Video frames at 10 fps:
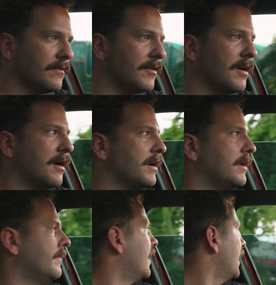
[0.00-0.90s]

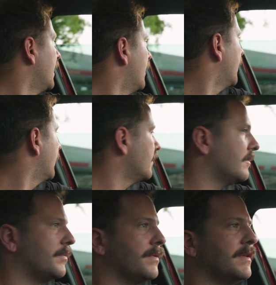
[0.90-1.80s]
regarding
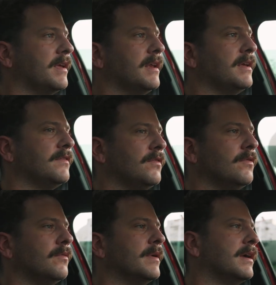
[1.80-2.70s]
pertaining
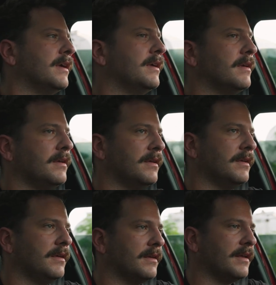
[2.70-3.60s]
to my
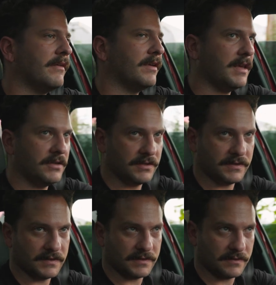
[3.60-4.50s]

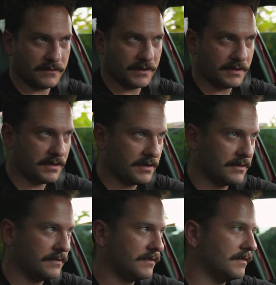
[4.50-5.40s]
navigation system, we are
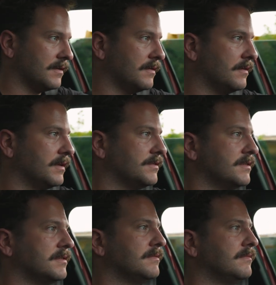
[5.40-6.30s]
here. So let's
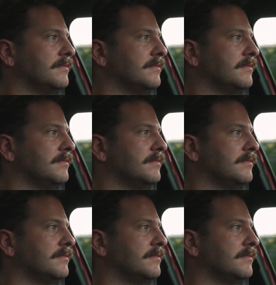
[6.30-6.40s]
just